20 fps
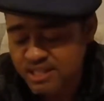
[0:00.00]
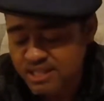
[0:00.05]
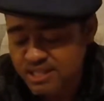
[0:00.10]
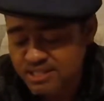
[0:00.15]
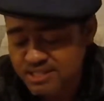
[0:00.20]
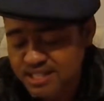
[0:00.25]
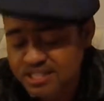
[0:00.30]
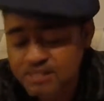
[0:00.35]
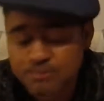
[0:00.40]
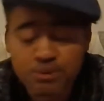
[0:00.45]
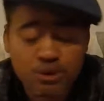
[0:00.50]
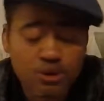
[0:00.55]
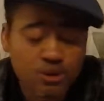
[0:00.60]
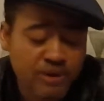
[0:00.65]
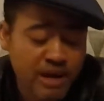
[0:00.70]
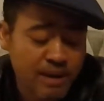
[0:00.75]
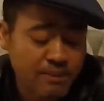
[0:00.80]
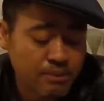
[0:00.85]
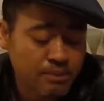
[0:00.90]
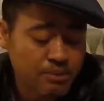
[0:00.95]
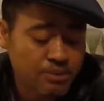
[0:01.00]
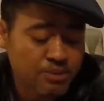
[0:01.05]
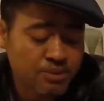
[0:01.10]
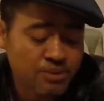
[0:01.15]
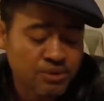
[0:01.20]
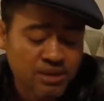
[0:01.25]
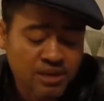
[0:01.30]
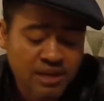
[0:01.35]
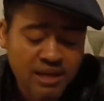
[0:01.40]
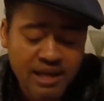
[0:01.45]
is that it's
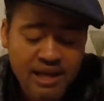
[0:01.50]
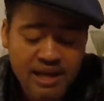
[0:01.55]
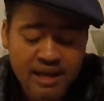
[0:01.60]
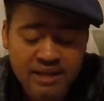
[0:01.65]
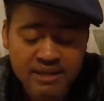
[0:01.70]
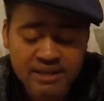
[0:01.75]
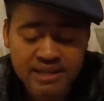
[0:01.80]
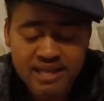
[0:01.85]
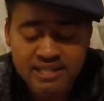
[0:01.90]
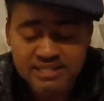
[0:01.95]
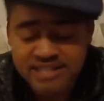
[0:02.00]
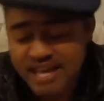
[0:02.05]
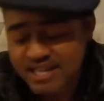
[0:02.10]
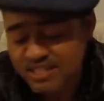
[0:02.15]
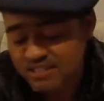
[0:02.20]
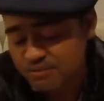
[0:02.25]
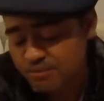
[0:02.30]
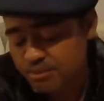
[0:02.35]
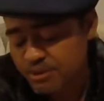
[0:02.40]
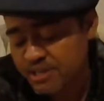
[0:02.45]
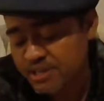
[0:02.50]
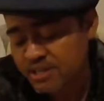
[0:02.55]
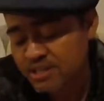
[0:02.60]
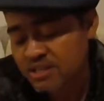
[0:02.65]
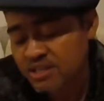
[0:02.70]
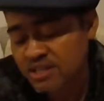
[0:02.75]
programmable and it has active braking.